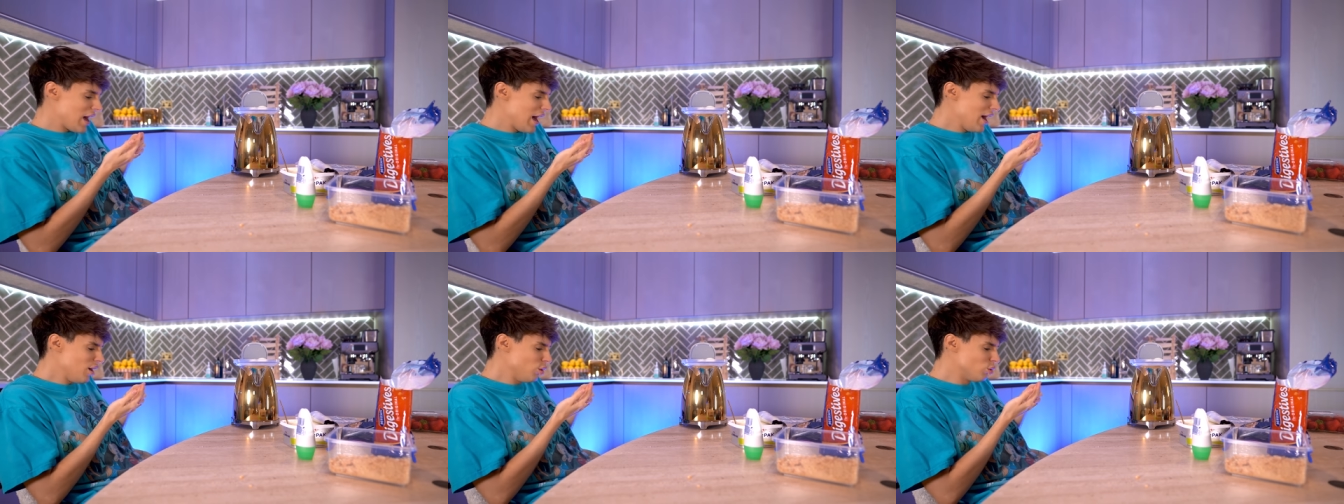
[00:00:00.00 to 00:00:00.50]

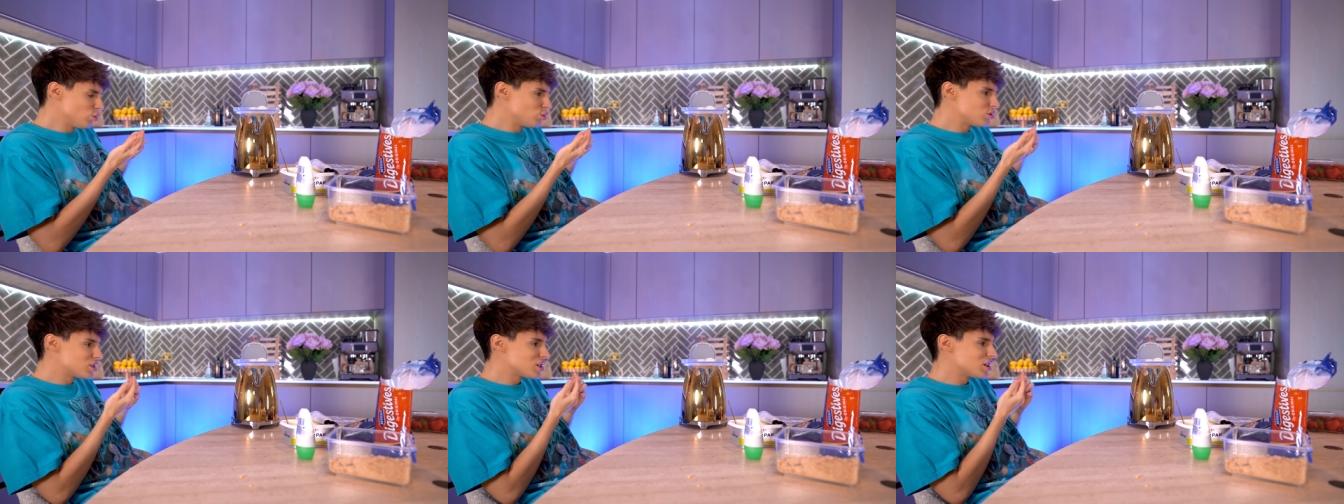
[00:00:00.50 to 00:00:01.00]

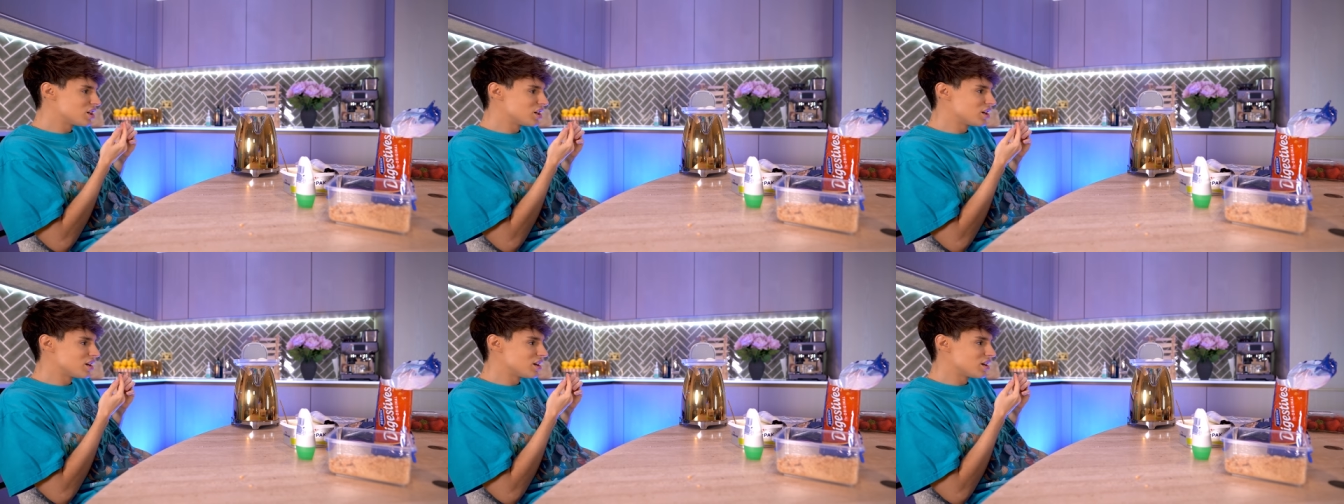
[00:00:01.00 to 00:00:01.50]
Ouch!
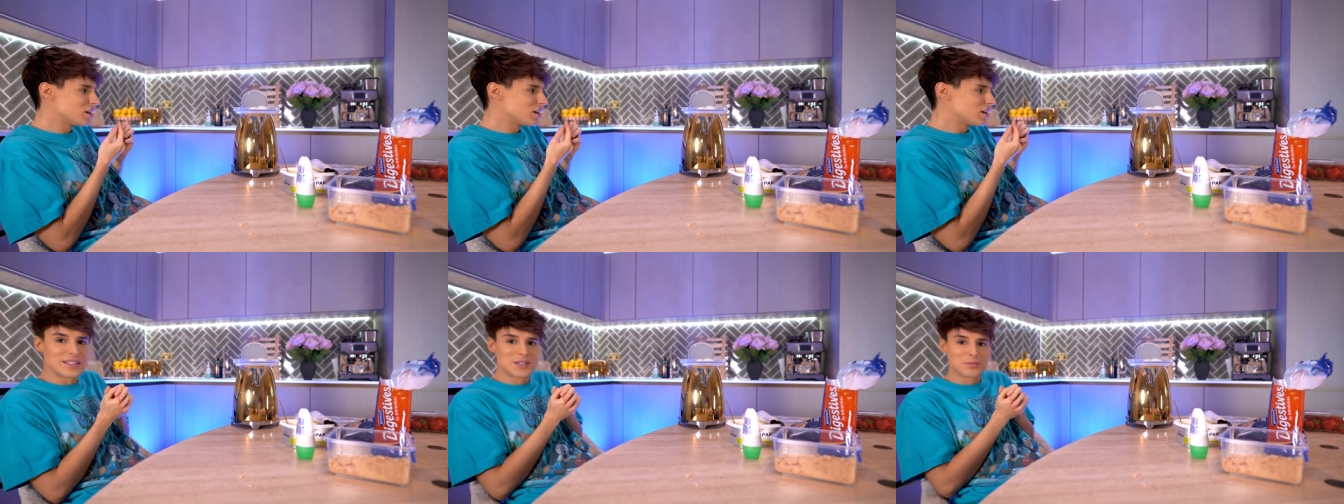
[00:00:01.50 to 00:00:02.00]

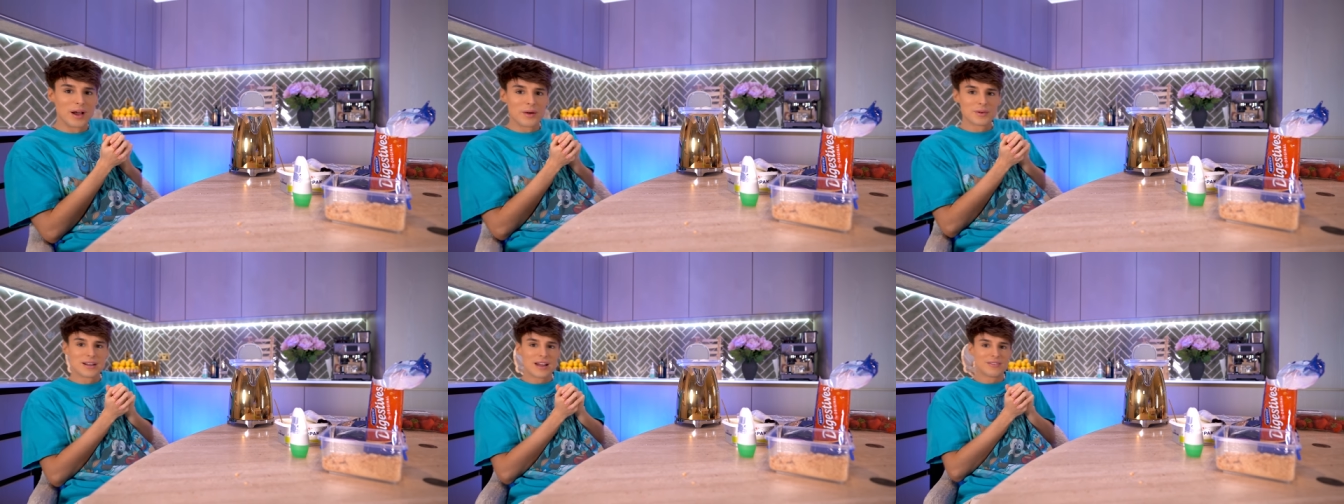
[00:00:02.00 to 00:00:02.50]
This is why I
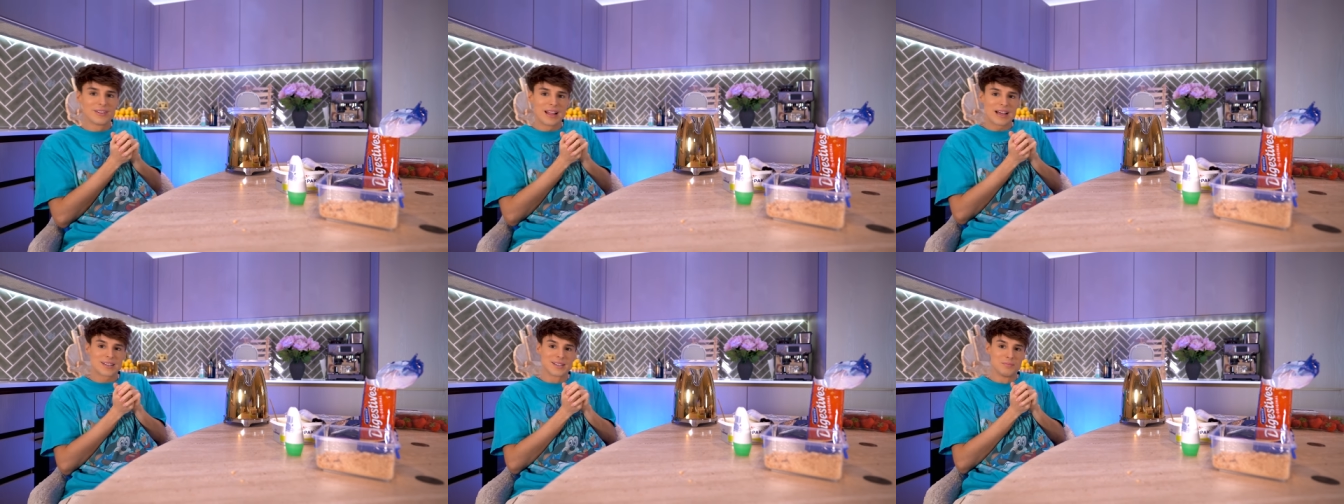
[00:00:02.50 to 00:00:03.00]
would never
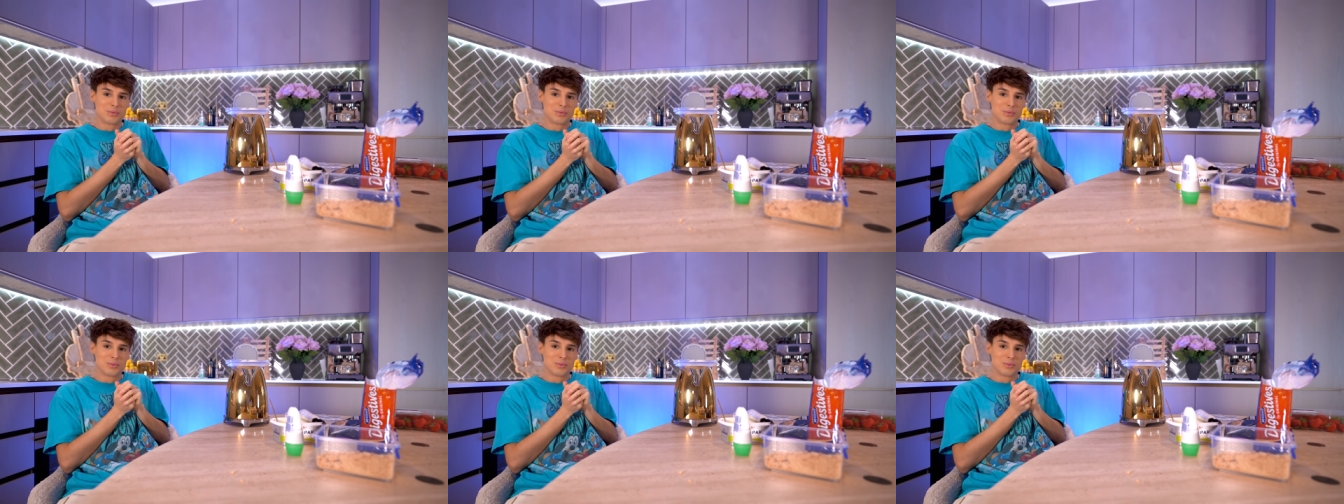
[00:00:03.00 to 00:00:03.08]
last in